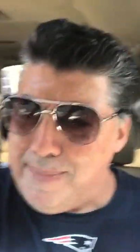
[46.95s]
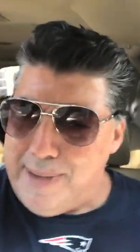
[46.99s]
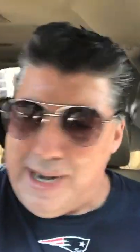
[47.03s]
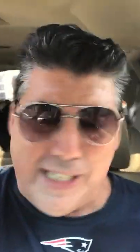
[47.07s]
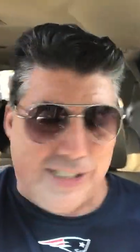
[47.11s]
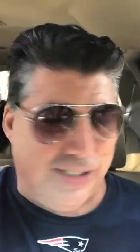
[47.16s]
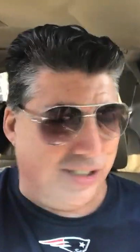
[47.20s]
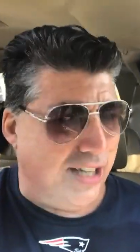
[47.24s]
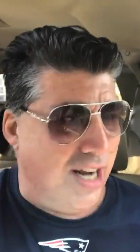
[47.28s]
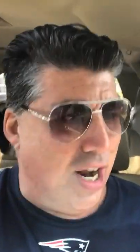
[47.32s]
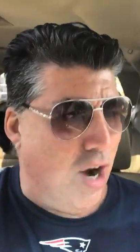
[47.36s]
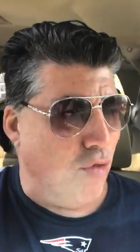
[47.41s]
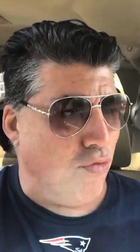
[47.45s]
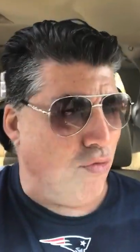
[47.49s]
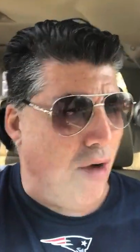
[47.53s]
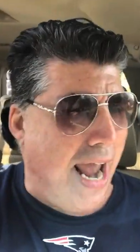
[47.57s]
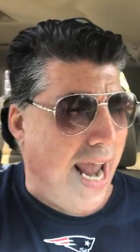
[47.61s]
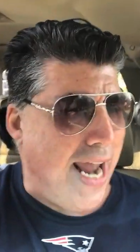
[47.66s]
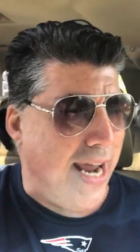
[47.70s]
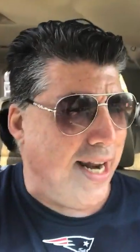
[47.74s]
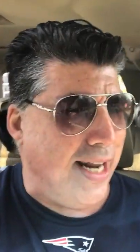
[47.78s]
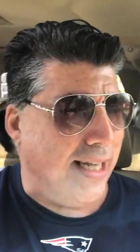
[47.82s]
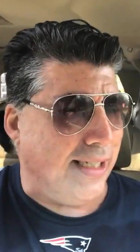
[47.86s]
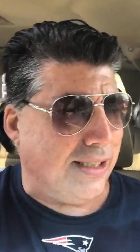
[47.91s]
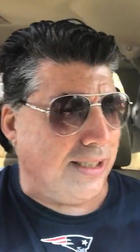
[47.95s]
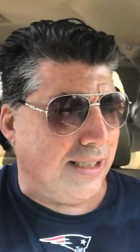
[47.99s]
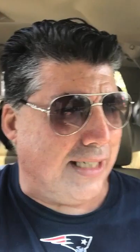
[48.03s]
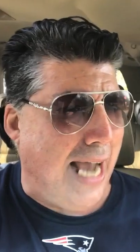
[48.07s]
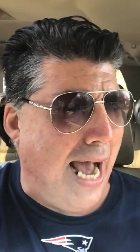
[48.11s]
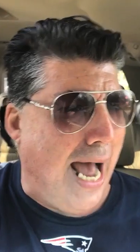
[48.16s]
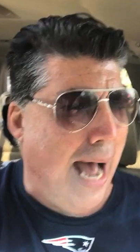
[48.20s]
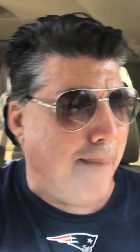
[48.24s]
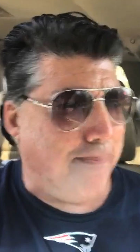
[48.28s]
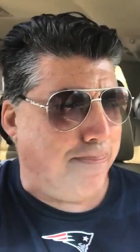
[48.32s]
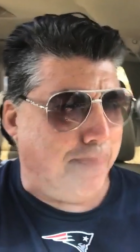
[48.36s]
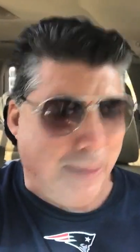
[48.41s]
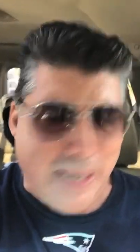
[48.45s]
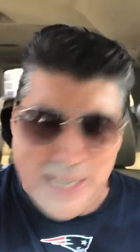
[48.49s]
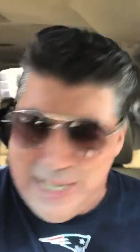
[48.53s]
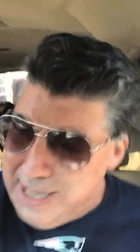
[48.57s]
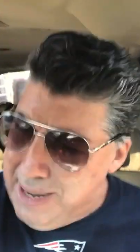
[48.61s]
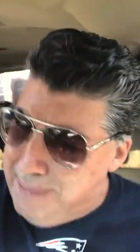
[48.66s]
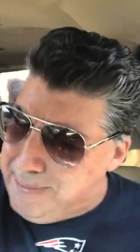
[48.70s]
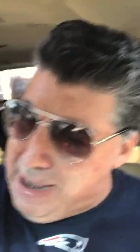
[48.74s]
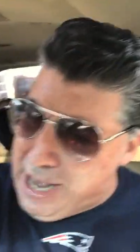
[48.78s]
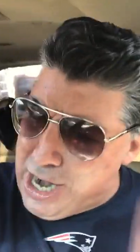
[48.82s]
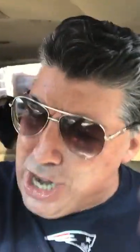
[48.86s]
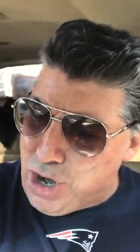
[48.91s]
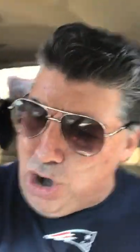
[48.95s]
I'm going to see a Raiders cup. Am I